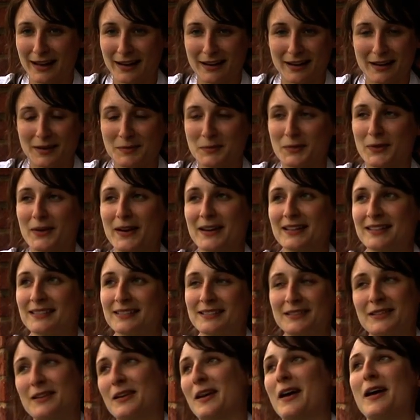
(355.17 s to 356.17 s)
at
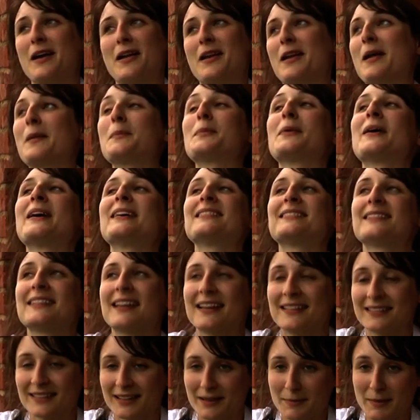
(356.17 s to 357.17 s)
an
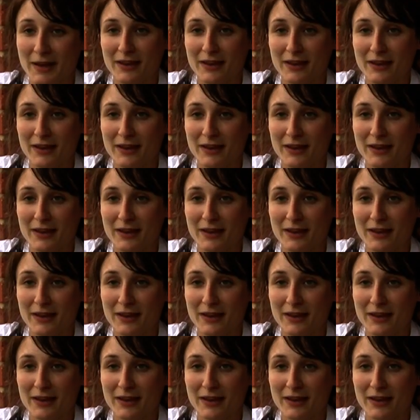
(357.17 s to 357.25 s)
unprecedented